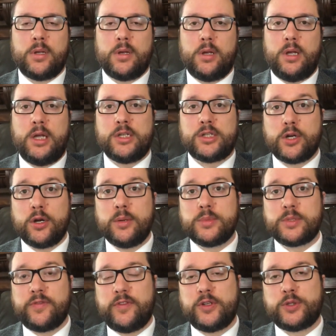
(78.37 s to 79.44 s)
In
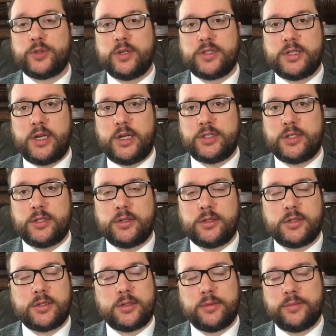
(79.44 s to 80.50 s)
terms of
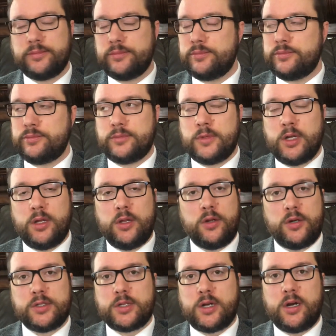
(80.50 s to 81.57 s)
visualizations,
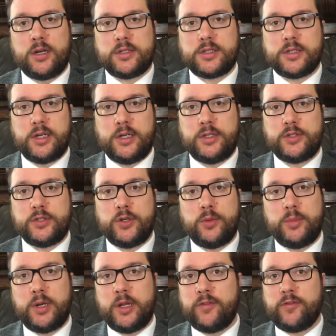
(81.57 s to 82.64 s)
there's honestly too
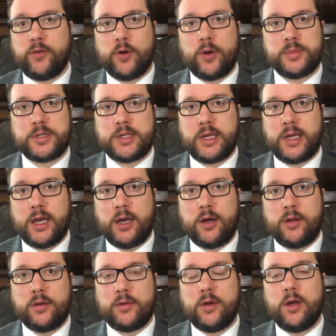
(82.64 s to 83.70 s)
many forms to
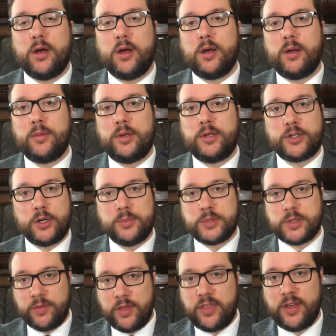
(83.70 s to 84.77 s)
count in terms
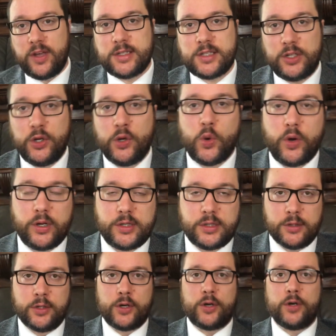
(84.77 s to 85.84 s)
of the things that you're going to
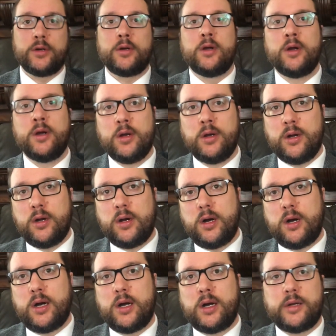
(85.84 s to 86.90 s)
learn.
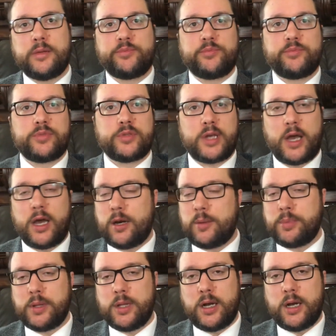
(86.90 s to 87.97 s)
Scatter
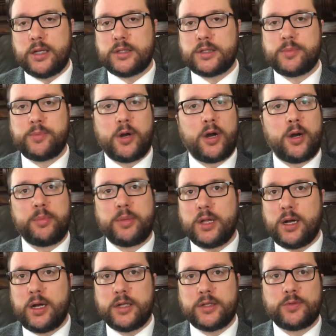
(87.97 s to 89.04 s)
plots, bar
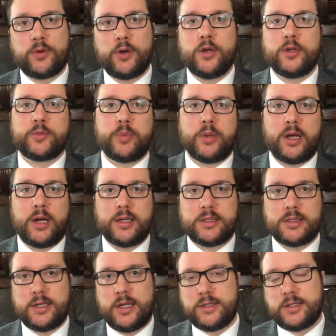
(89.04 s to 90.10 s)
plots, rows plots,
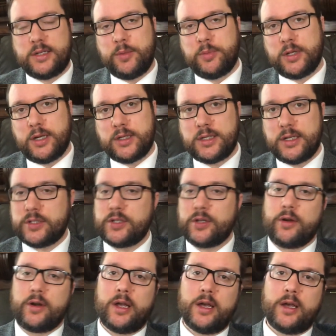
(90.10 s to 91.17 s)
density plots,
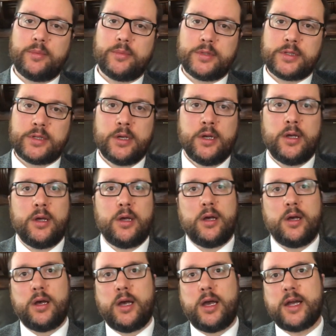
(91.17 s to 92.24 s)
histograms,
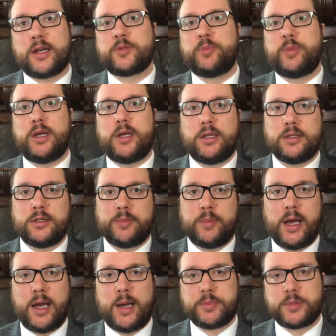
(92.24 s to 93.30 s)
hex bins,
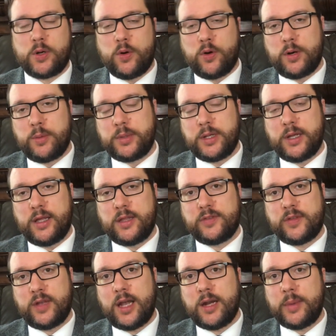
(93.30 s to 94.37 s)
maps,
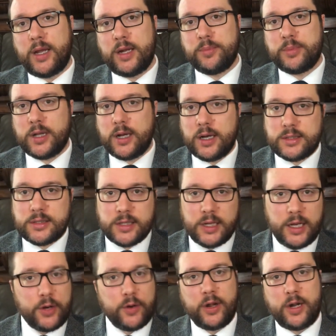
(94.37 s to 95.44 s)
choropleths, animated plots,
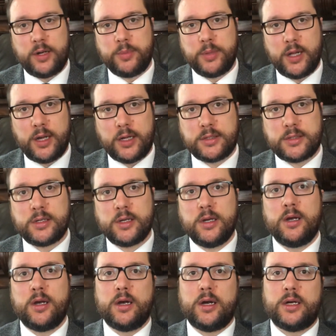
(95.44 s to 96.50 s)
integrated plots,
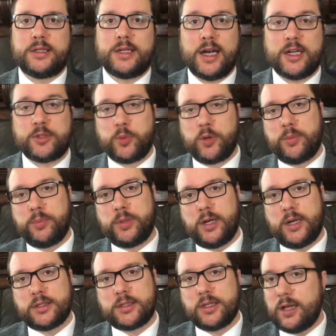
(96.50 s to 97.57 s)
dashboard
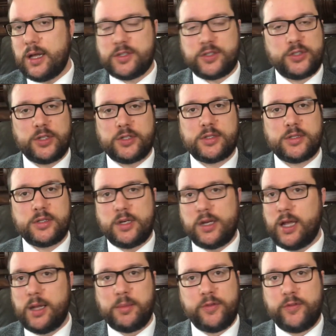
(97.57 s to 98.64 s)
plots, and that's just to
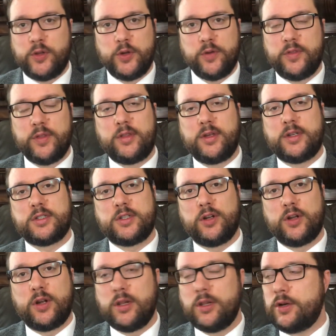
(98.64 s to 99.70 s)
name a few of the things that
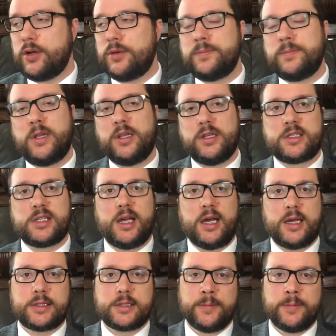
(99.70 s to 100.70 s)
you're going to learn in this class.